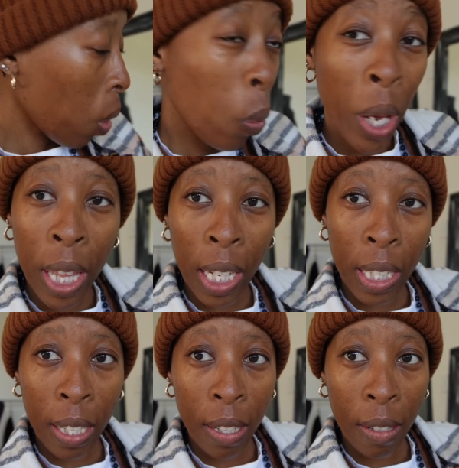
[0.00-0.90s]
with
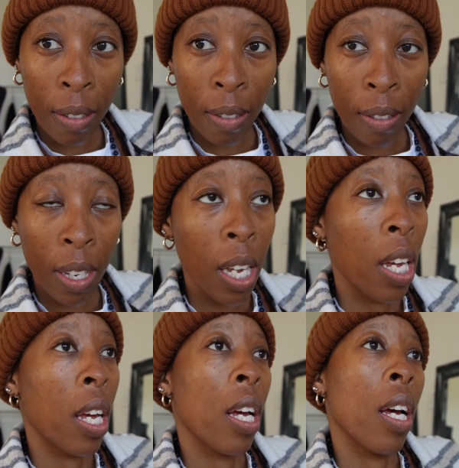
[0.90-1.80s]
it.
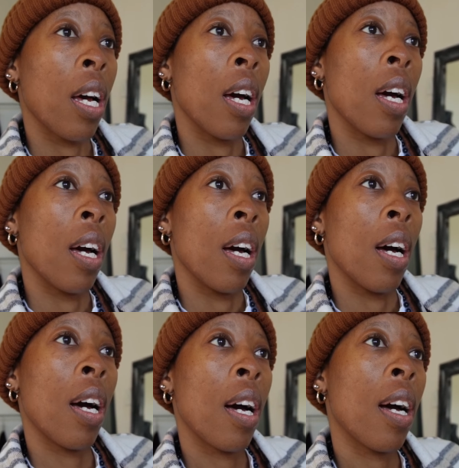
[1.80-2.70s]

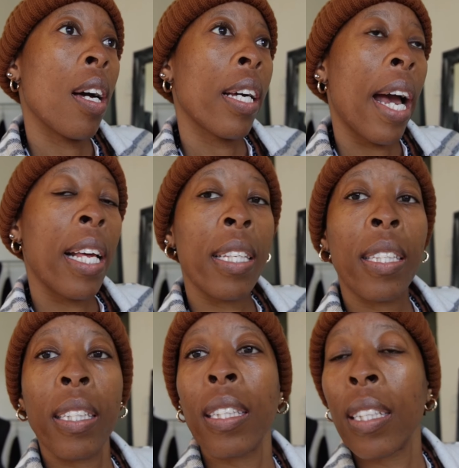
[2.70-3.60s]

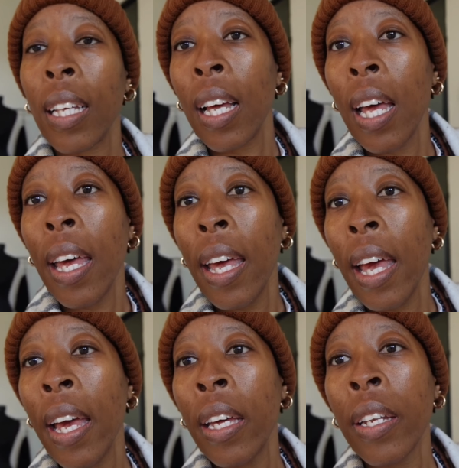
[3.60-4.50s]
Guys.
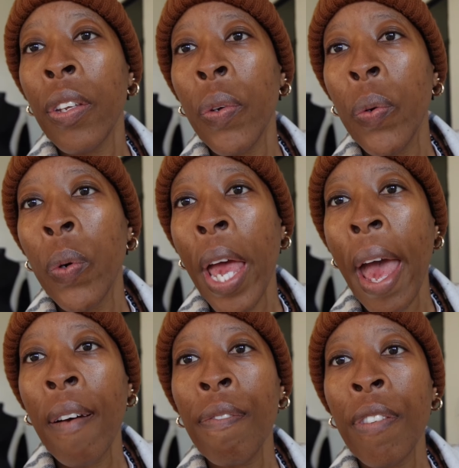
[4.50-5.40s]
And you
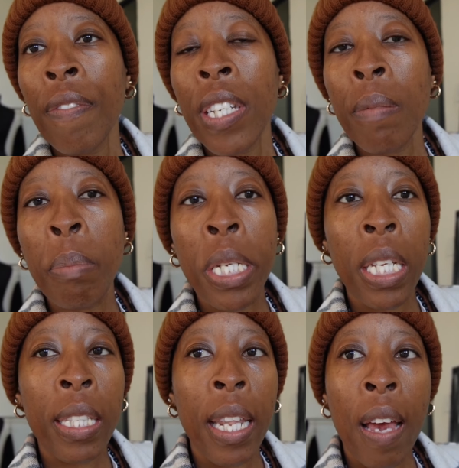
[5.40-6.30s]
have 15
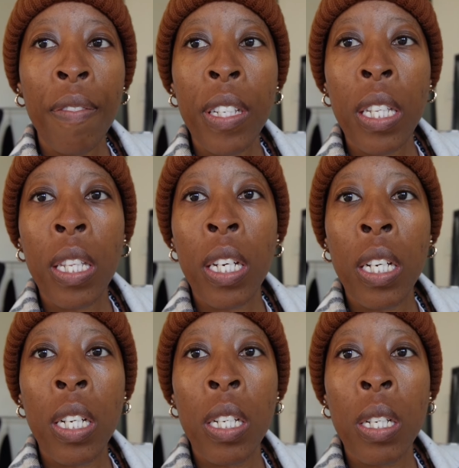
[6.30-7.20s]
minutes left in
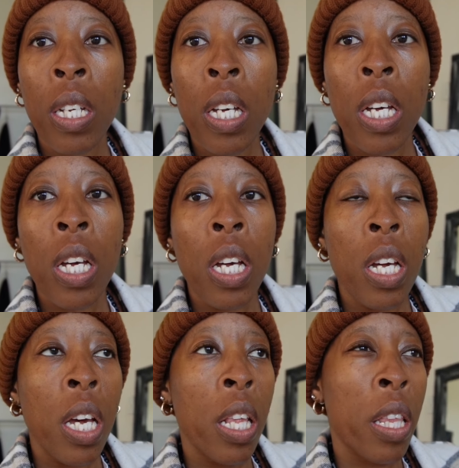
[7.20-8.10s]
the
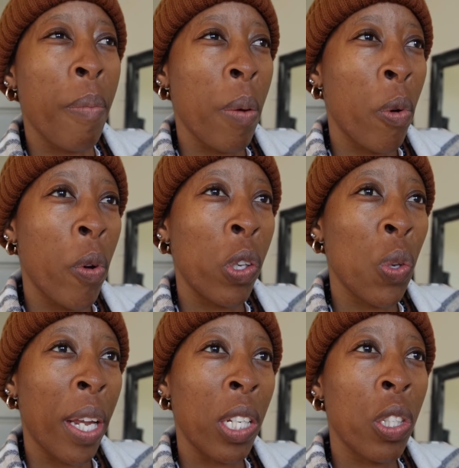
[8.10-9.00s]
memory,
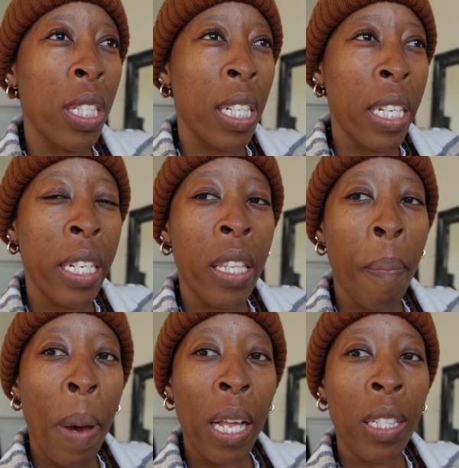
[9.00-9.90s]
so I need to delete the
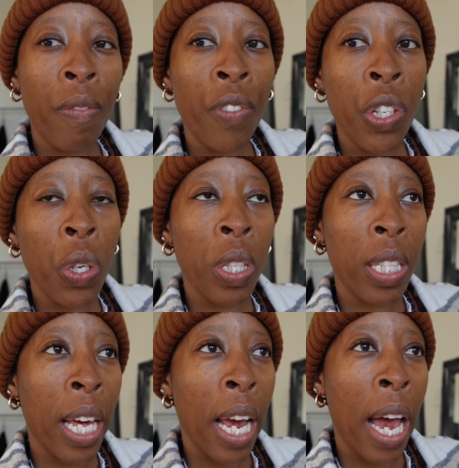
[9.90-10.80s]
past videos
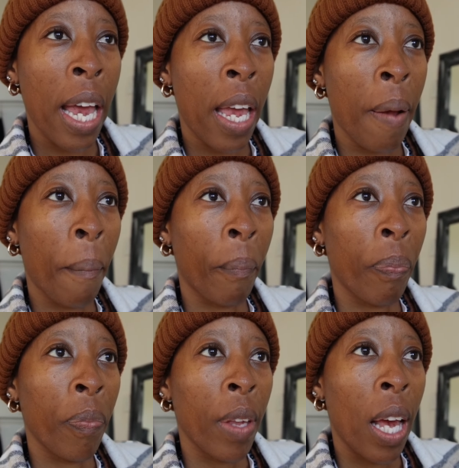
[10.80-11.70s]
that I
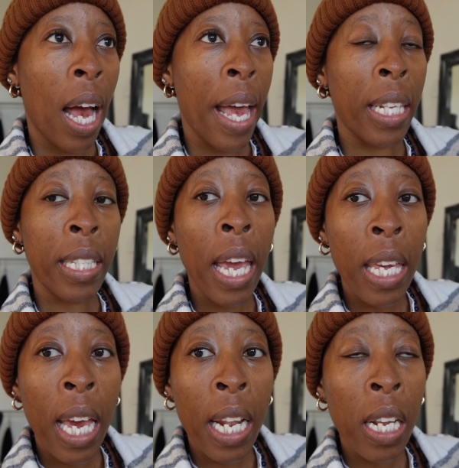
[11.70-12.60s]
had
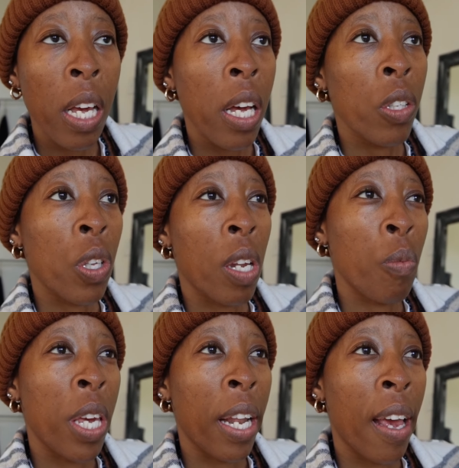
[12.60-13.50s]
taken so that we
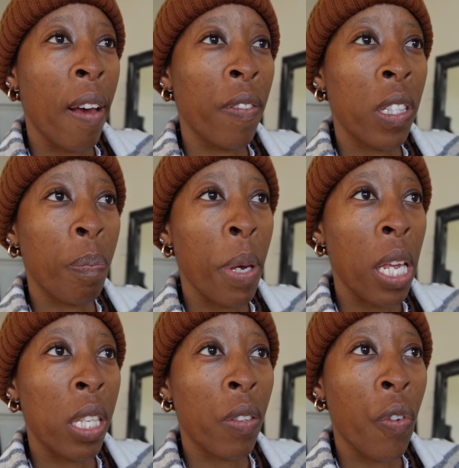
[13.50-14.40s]
can have
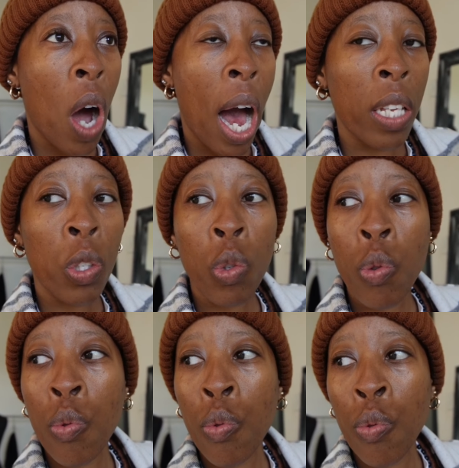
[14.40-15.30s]
space for us
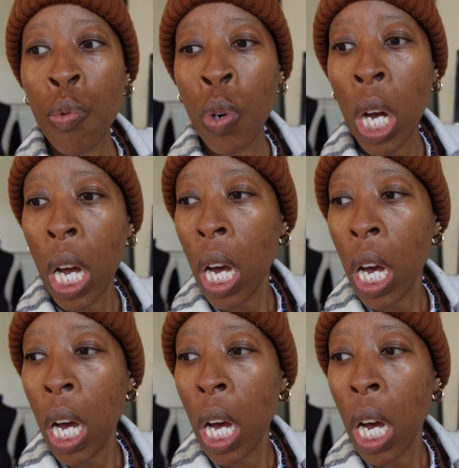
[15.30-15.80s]
to